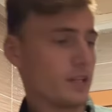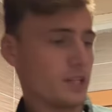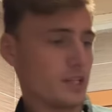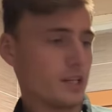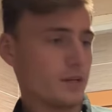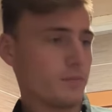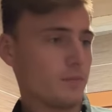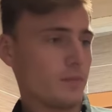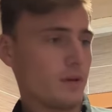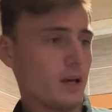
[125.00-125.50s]
gym,
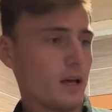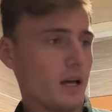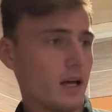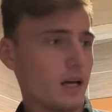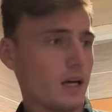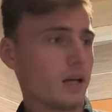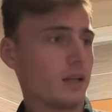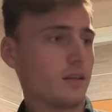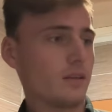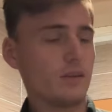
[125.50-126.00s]

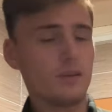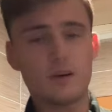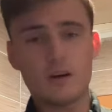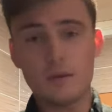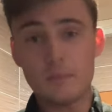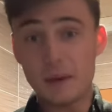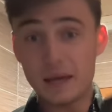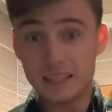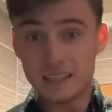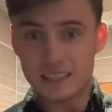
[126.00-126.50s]
and I
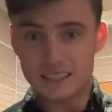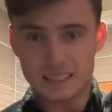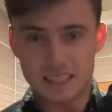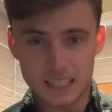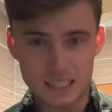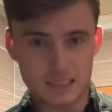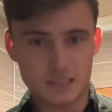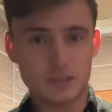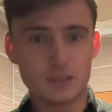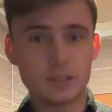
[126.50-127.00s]
made this
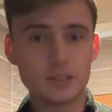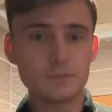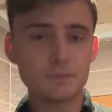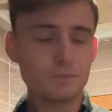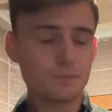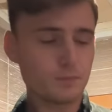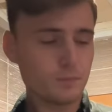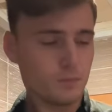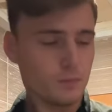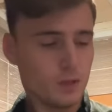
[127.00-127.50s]
last night,
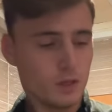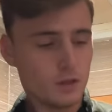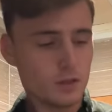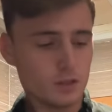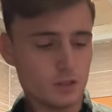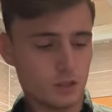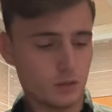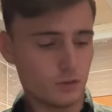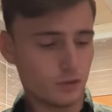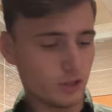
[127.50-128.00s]

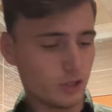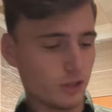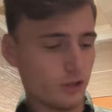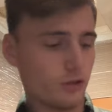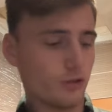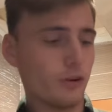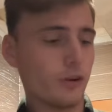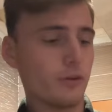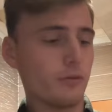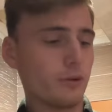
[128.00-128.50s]
so I'm just gonna
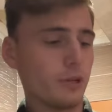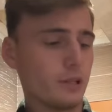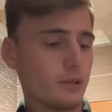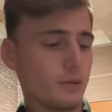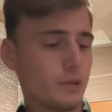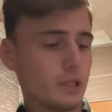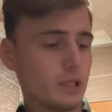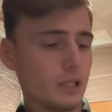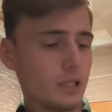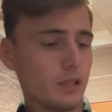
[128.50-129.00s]
try it really
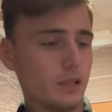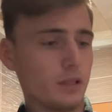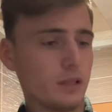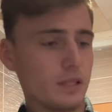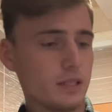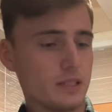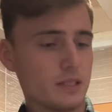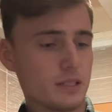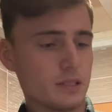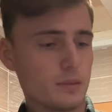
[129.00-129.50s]
quickly.
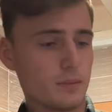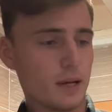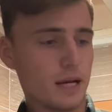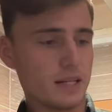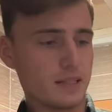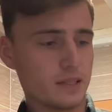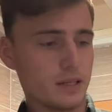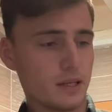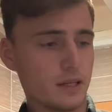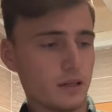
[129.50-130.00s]
This is a
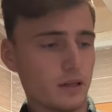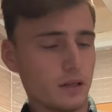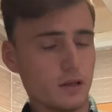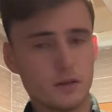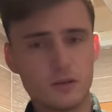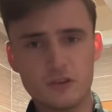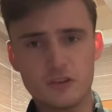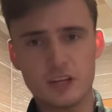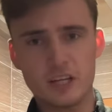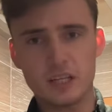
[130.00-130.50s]
mascara
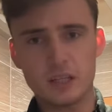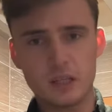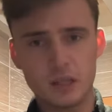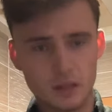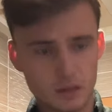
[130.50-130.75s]
shake.